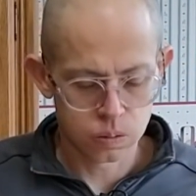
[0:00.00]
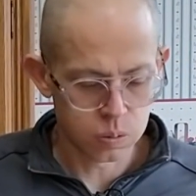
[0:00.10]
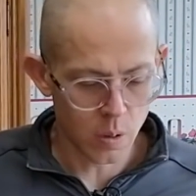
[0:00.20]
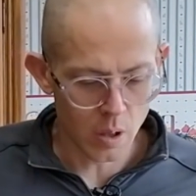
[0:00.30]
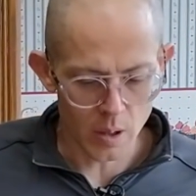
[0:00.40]

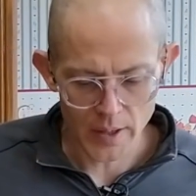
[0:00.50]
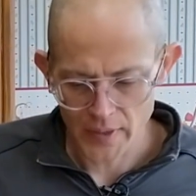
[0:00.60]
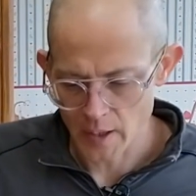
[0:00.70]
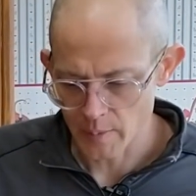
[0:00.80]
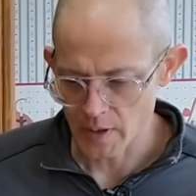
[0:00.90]
Whoa, I
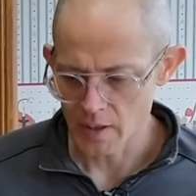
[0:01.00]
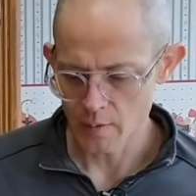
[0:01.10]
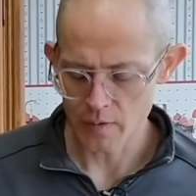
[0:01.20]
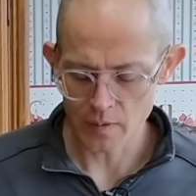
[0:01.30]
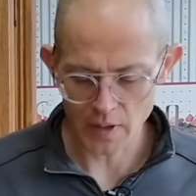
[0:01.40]
think I'm getting hit
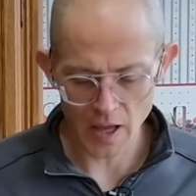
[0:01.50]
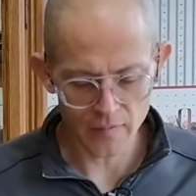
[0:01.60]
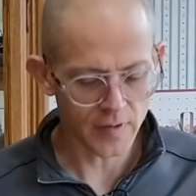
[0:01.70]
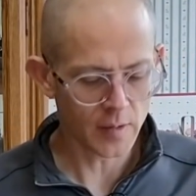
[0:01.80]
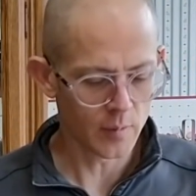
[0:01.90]
with a little
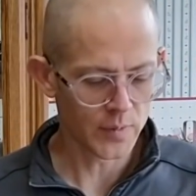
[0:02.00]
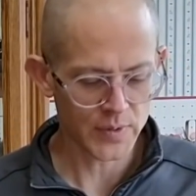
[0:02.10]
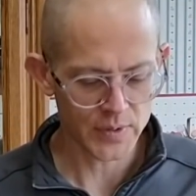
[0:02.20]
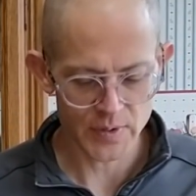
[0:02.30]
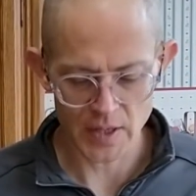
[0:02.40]
caffeine. It's
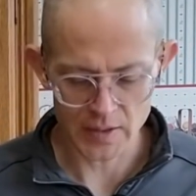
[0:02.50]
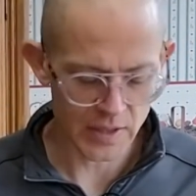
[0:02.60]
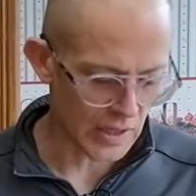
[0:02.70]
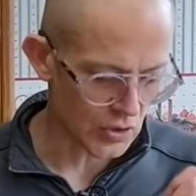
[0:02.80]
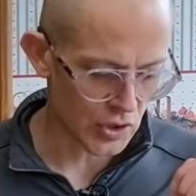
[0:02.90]
just like
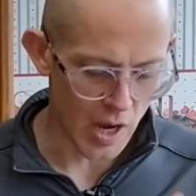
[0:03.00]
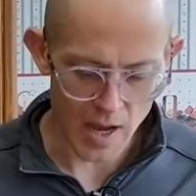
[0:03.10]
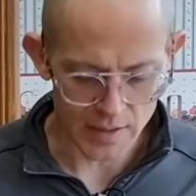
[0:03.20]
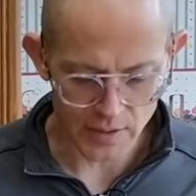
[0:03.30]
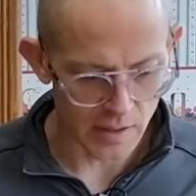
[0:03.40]
taking
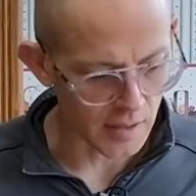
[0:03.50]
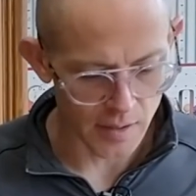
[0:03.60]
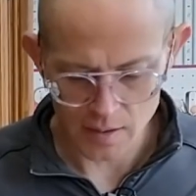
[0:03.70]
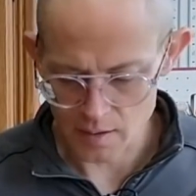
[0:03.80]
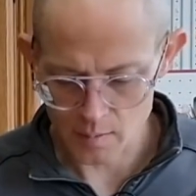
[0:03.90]
shots here, you
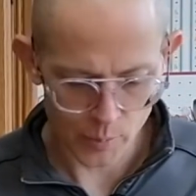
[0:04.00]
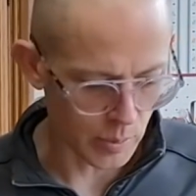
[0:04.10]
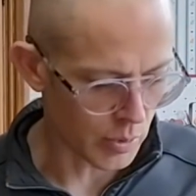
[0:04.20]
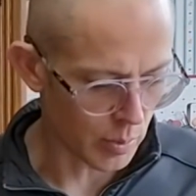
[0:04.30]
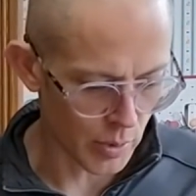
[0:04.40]
know,
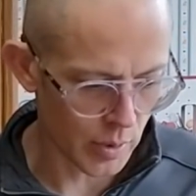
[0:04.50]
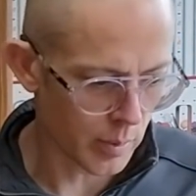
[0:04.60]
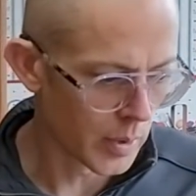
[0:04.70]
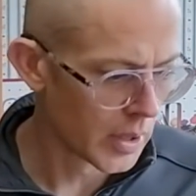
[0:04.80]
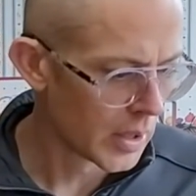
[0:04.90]
boom, boom,
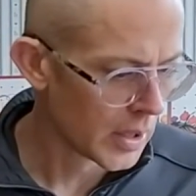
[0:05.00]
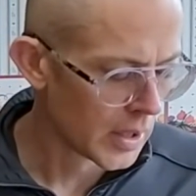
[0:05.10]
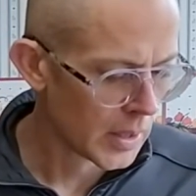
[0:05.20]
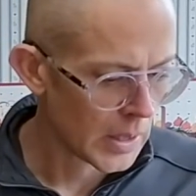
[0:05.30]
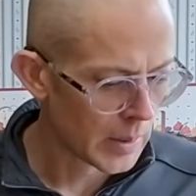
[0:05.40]
boom.
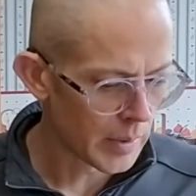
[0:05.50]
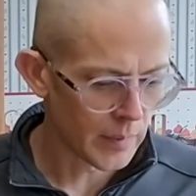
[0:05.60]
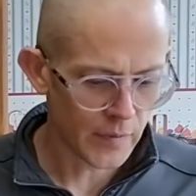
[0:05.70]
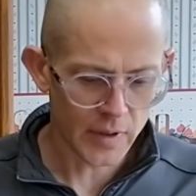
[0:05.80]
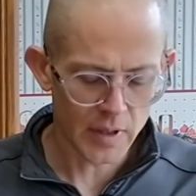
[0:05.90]
But I'm
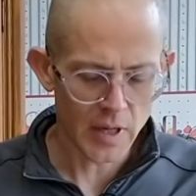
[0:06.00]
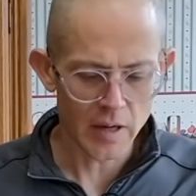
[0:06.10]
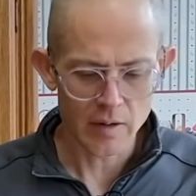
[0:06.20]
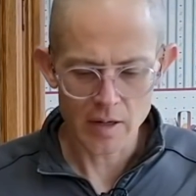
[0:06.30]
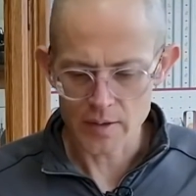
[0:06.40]
feeling it. I
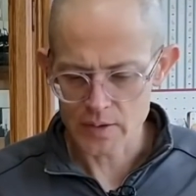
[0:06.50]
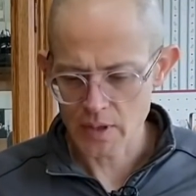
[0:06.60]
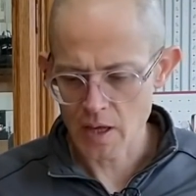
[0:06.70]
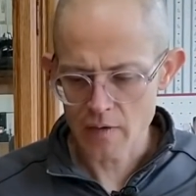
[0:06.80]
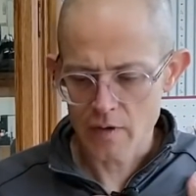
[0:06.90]
don't know. I was
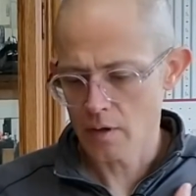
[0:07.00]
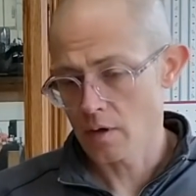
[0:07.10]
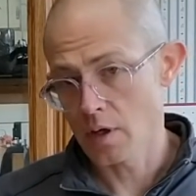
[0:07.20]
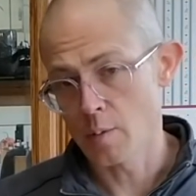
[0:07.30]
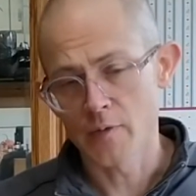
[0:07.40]
kind of in a
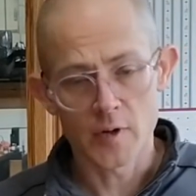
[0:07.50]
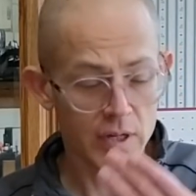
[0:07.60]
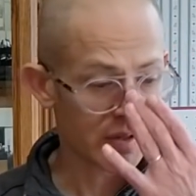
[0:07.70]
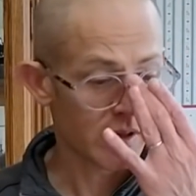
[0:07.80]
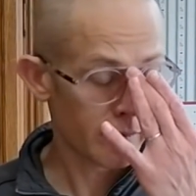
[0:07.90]
hurry before I
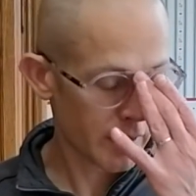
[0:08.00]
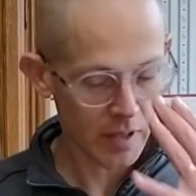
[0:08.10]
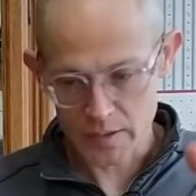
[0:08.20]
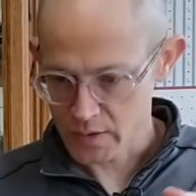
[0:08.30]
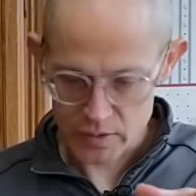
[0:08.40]
started the video.
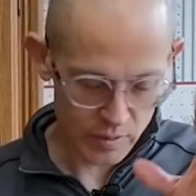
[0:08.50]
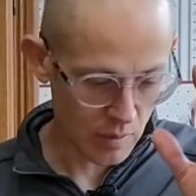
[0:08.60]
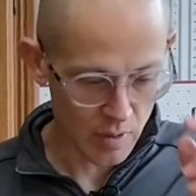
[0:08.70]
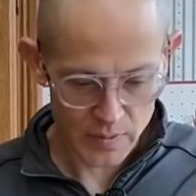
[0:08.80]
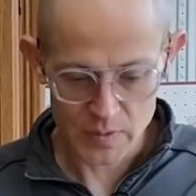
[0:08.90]
I was
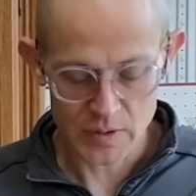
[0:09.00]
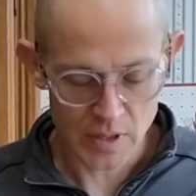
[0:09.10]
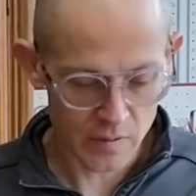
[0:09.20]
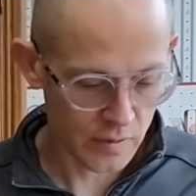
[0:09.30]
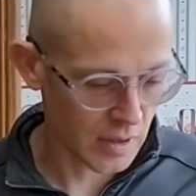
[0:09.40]
doing all this
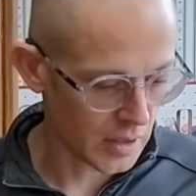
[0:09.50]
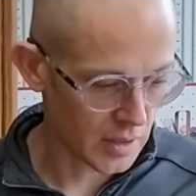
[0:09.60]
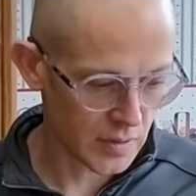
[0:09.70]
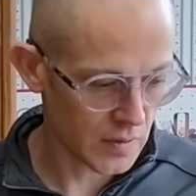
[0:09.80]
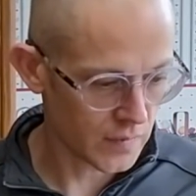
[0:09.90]
stuff, trying to
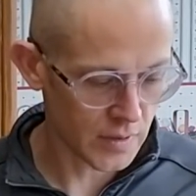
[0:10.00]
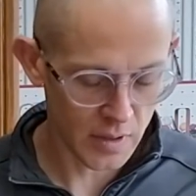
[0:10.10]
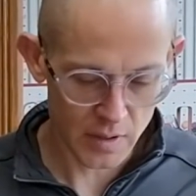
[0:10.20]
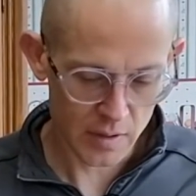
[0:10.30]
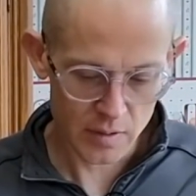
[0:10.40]
get stuff
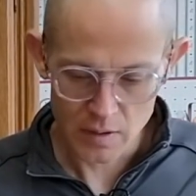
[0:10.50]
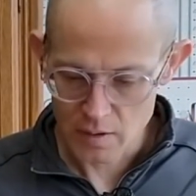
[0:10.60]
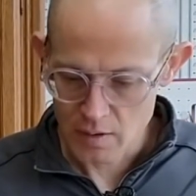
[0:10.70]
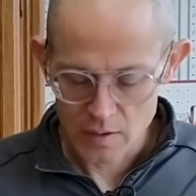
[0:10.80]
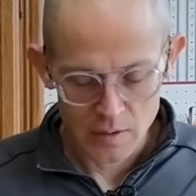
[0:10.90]
done,
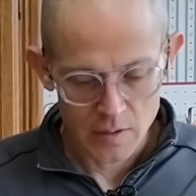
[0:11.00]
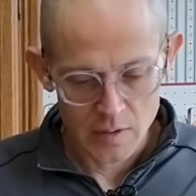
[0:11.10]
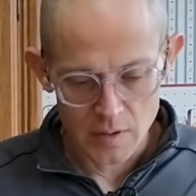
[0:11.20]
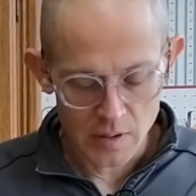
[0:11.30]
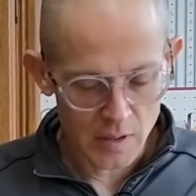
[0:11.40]

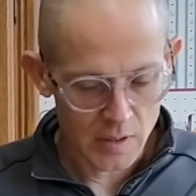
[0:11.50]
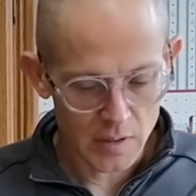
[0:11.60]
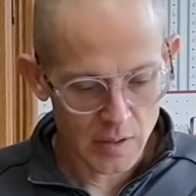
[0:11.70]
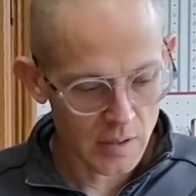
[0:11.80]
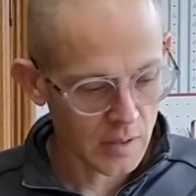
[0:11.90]

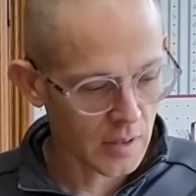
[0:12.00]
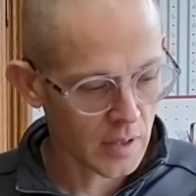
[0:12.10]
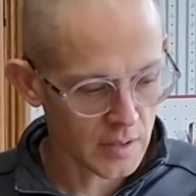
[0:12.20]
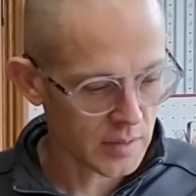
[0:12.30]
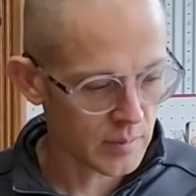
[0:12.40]
and
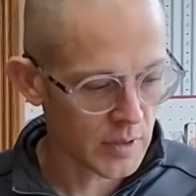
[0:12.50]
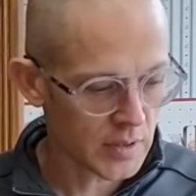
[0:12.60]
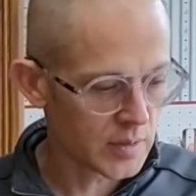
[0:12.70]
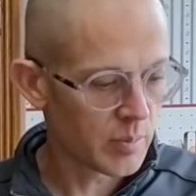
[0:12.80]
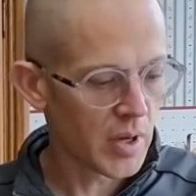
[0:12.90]
kind of get
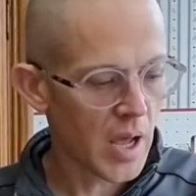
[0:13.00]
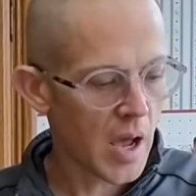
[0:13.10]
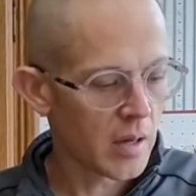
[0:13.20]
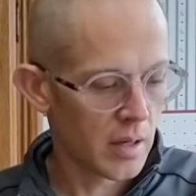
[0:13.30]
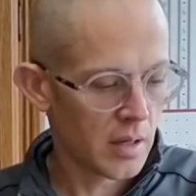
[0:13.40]
spun
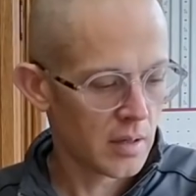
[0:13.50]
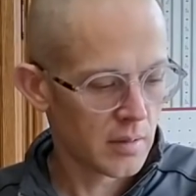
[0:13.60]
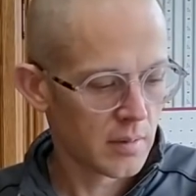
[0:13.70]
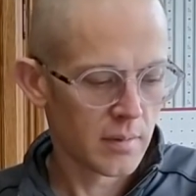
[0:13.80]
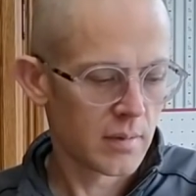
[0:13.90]
out, and
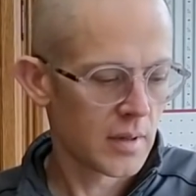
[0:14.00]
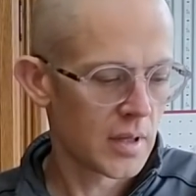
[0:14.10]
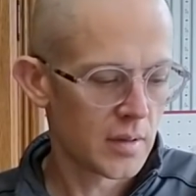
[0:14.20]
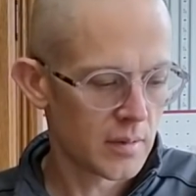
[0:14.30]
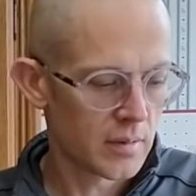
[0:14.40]

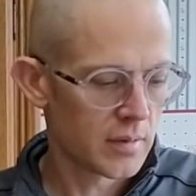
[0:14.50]
then